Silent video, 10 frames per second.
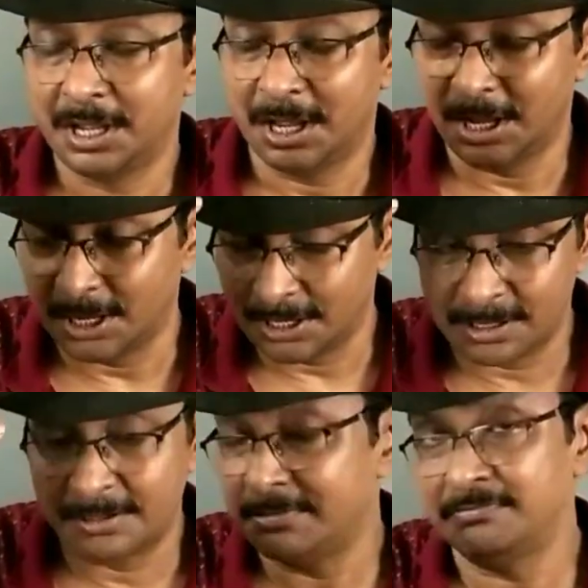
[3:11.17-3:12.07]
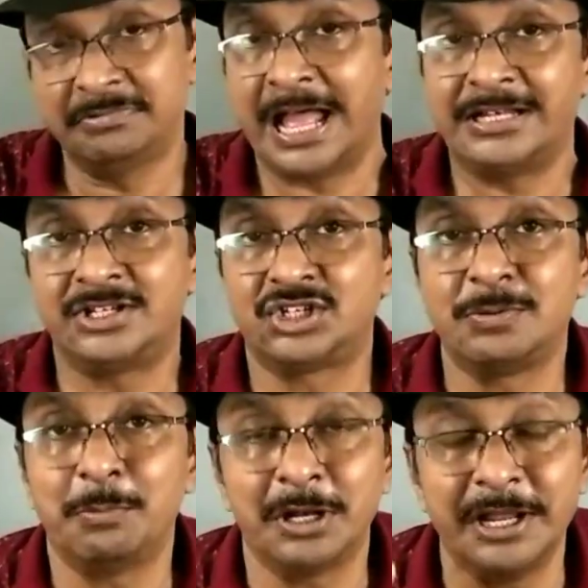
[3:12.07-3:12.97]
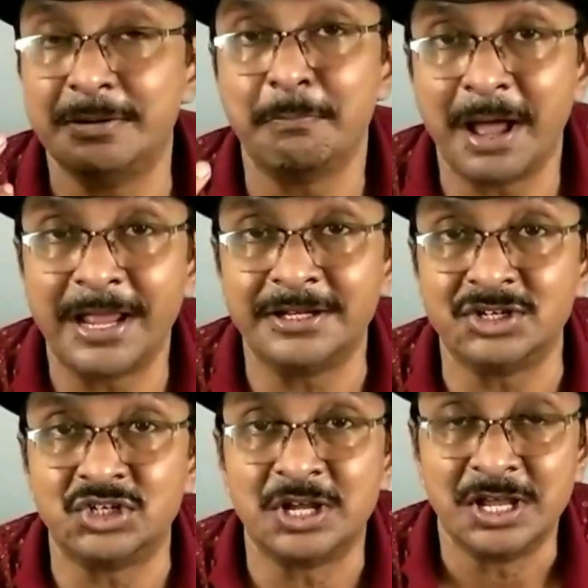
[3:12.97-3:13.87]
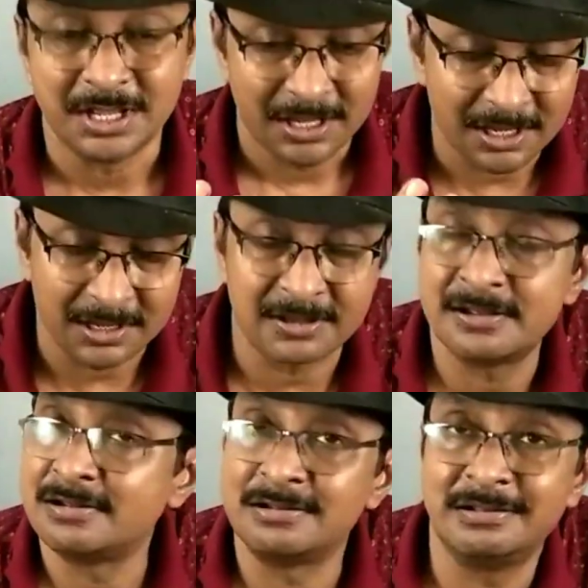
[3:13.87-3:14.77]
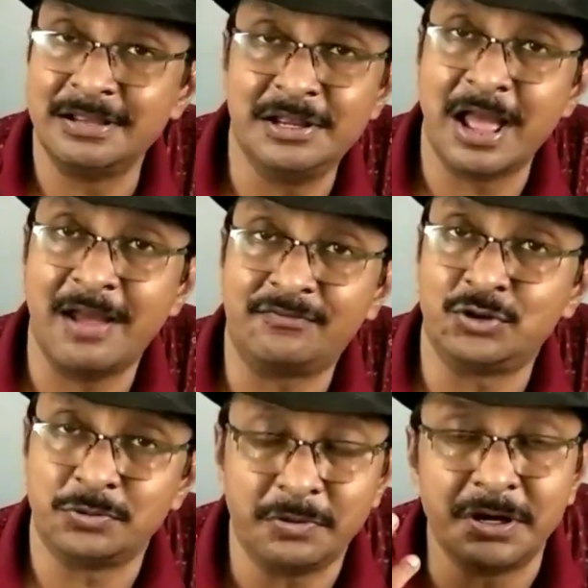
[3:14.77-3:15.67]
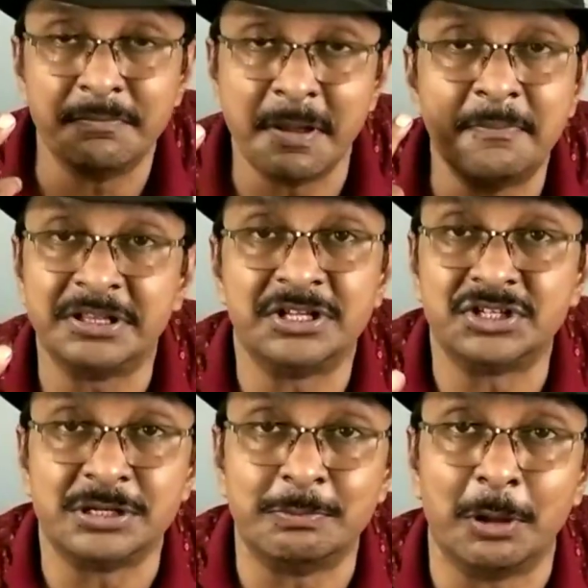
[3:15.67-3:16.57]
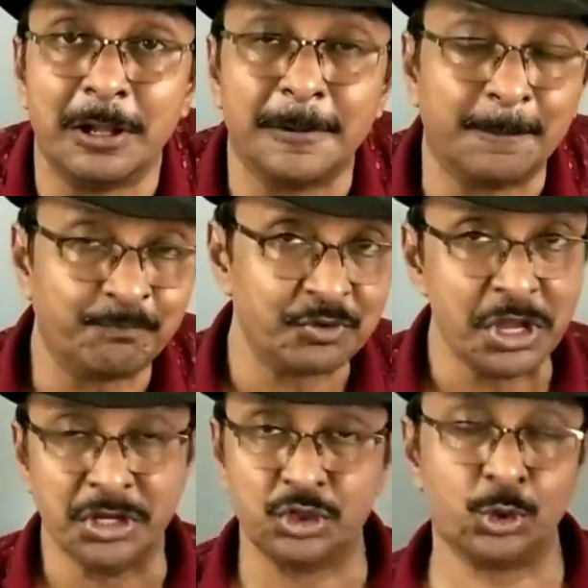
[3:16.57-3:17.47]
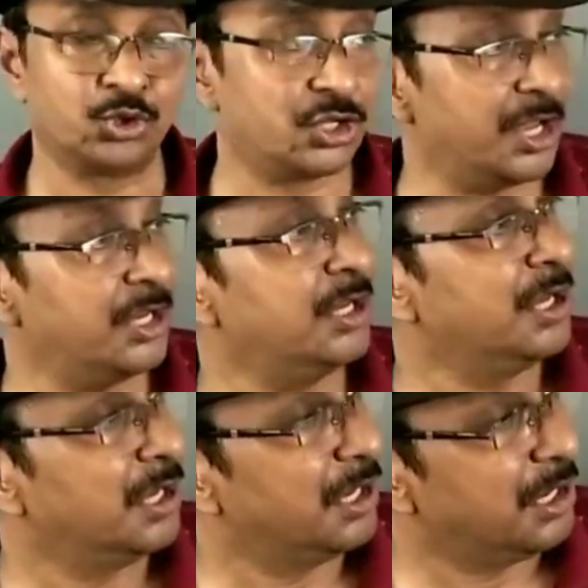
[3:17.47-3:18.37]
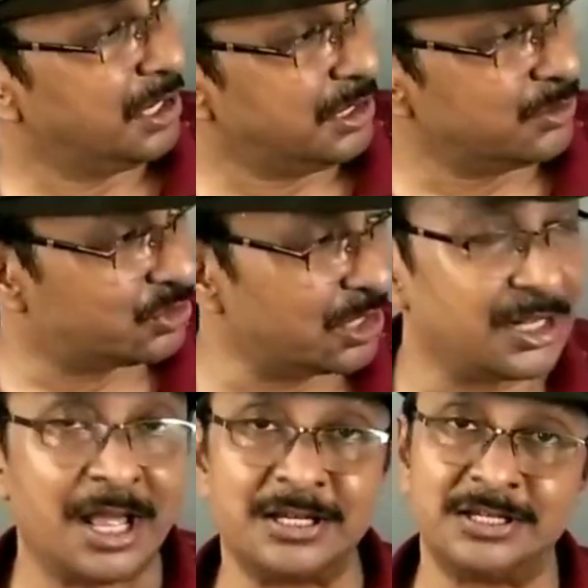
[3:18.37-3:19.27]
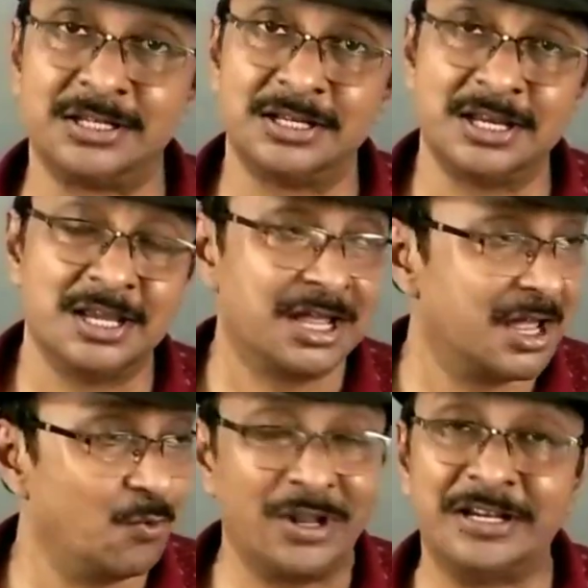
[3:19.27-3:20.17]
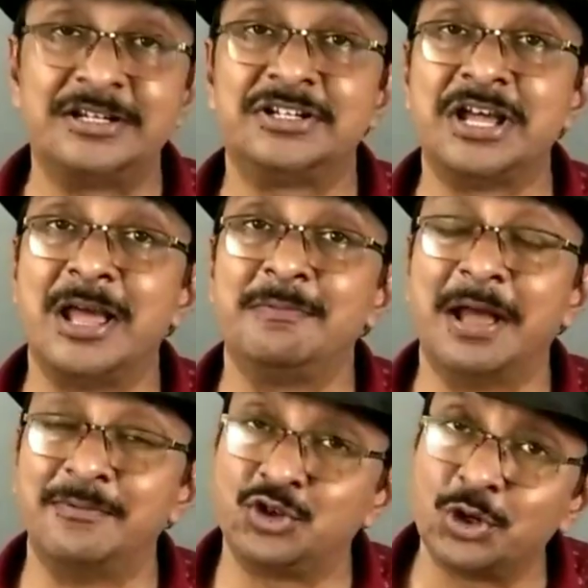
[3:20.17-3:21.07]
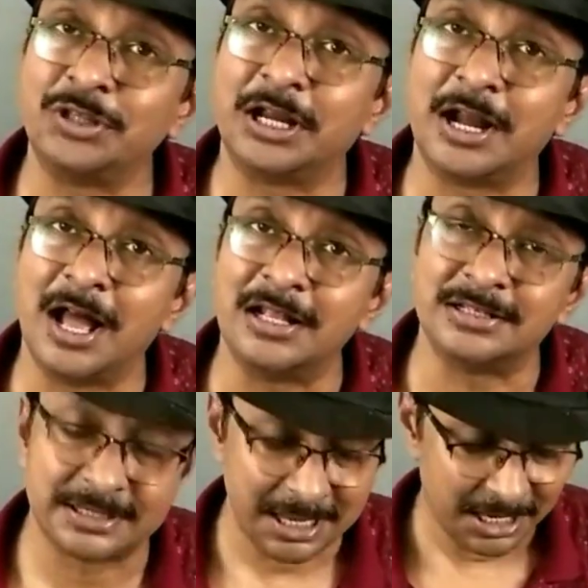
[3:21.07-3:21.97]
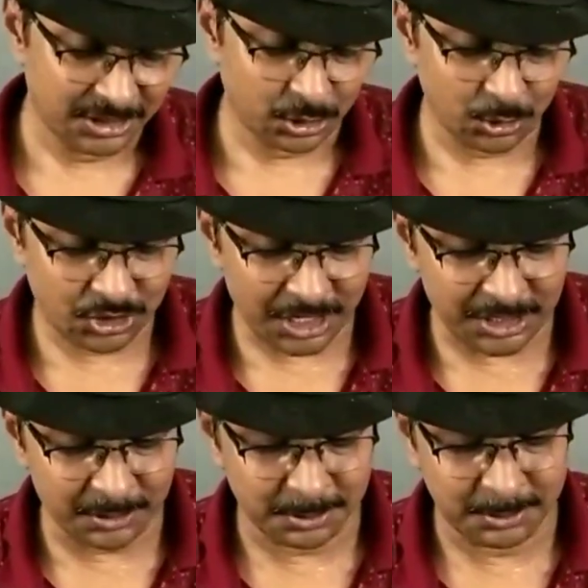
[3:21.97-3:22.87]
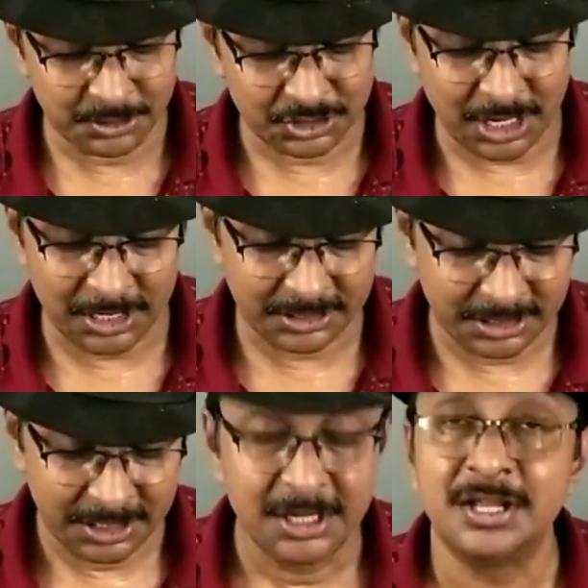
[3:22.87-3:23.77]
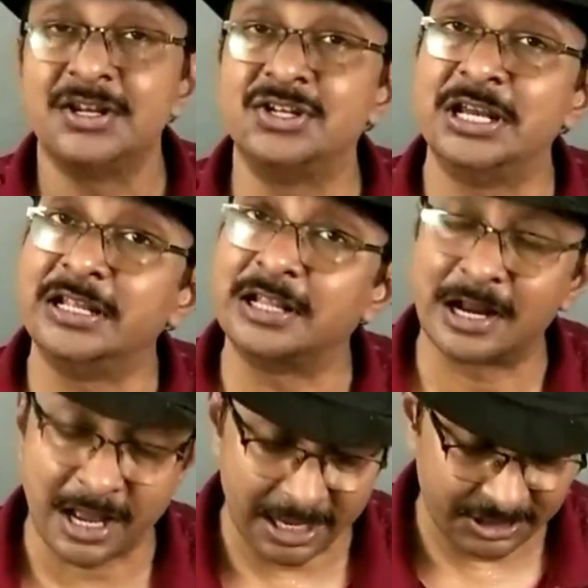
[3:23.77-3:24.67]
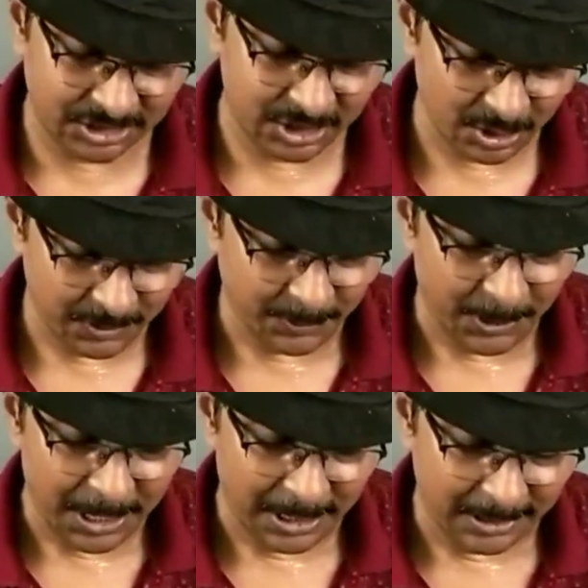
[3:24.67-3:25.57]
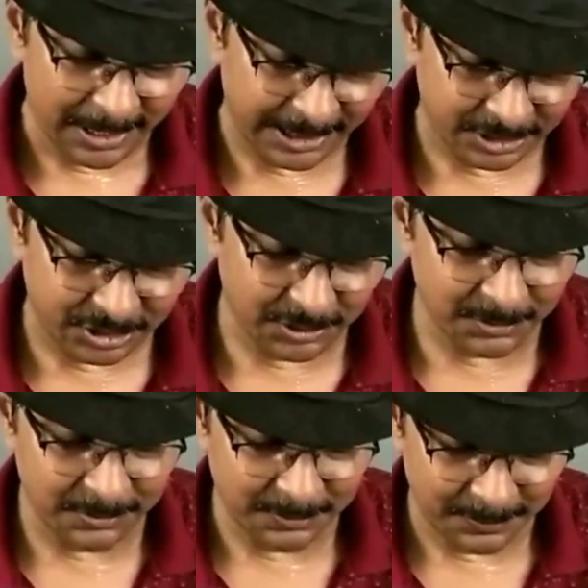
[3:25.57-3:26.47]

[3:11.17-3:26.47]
that symbol in mind. You have to remember the symbol. So saying, you say that one at a time, I'm showing the cards. So saying, you start dealing the cards like so.